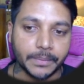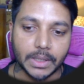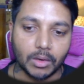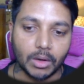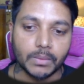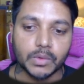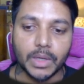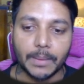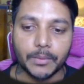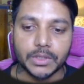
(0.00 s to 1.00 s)
The columns we
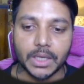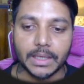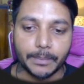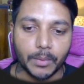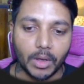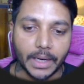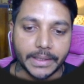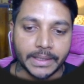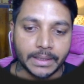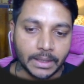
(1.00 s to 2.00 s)
have which are employee
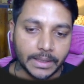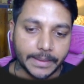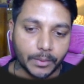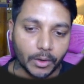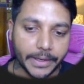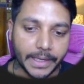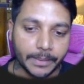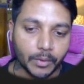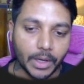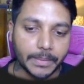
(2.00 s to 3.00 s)
ID, employee
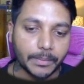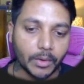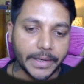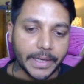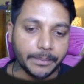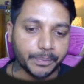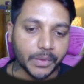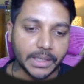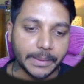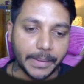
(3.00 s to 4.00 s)
name, we have employee name,
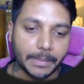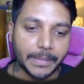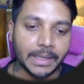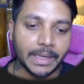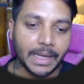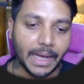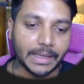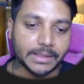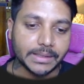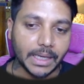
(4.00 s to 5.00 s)
department
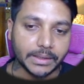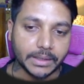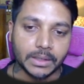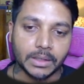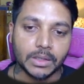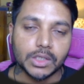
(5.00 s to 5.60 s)
and the salary.